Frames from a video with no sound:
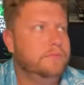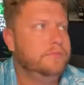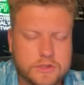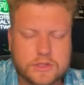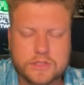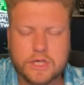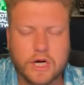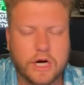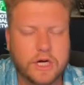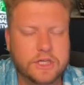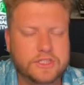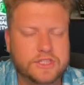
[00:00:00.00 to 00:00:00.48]

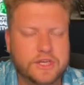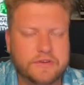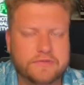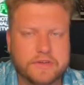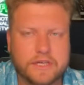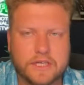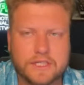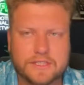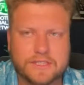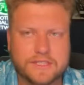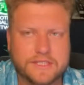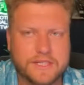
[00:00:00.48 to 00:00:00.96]
tons of
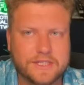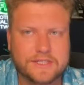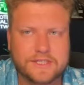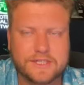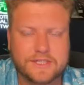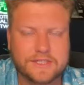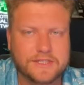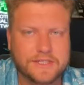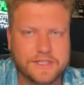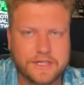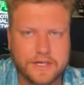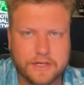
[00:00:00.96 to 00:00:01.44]

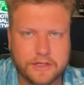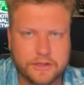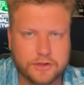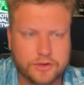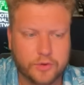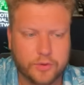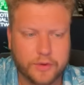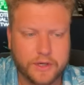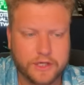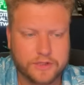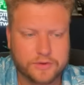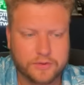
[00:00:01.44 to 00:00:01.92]
consistency in
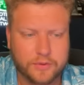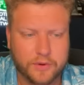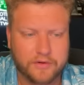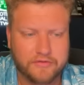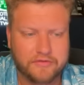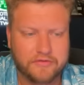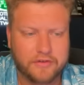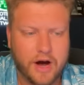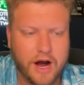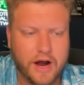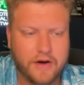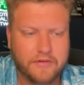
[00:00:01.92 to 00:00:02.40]

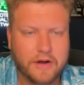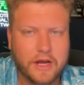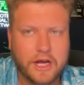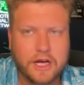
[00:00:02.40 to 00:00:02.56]
2025.